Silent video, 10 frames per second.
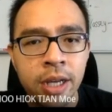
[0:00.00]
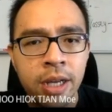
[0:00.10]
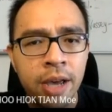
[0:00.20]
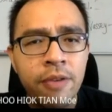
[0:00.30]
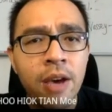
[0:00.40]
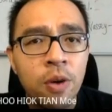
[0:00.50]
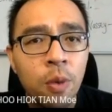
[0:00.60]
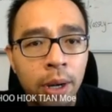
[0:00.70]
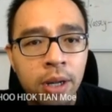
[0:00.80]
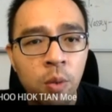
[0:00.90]
Have you ever
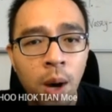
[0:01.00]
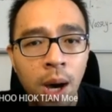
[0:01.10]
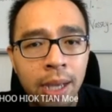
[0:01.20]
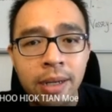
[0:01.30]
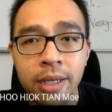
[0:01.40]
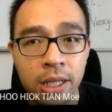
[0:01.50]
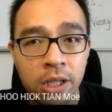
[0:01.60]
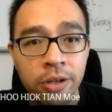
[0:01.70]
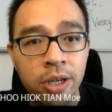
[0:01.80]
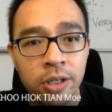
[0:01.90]
wondered why the
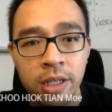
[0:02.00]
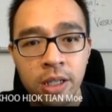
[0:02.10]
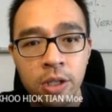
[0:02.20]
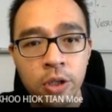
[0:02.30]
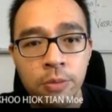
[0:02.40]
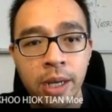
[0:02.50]
cathode ray oscilloscope